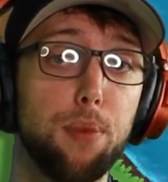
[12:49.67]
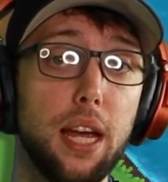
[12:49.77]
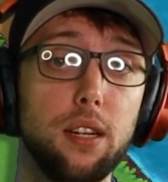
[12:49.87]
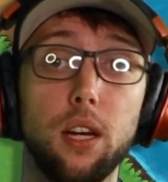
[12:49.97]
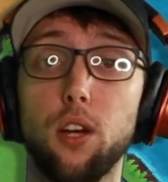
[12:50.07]

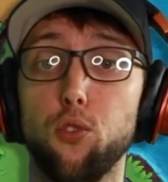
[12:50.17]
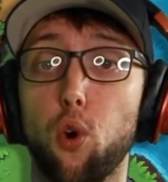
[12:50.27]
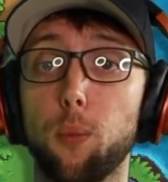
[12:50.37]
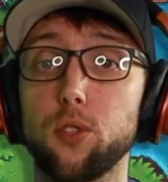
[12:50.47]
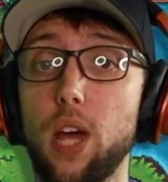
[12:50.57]
bait,
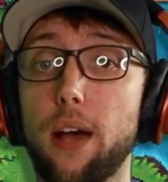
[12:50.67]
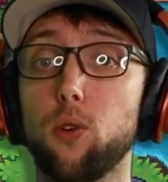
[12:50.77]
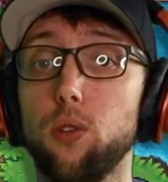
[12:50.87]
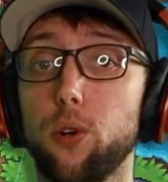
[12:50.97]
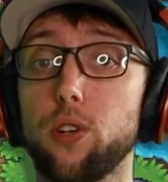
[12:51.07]
normal
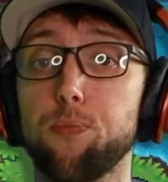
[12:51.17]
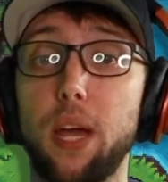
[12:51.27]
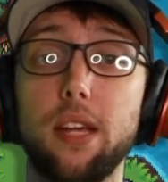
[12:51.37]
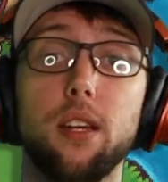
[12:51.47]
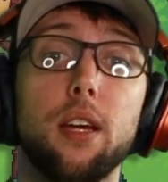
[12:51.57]
tackle lure
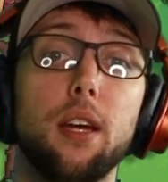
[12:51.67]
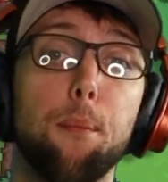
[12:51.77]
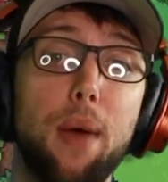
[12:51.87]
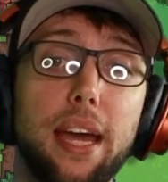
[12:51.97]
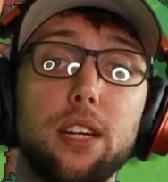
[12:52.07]
bait,
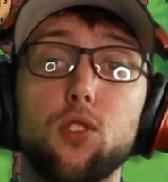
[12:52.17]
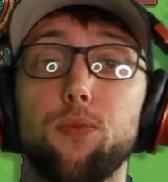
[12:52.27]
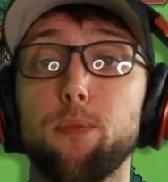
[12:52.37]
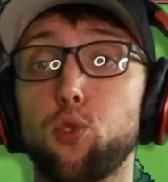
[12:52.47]
maggots from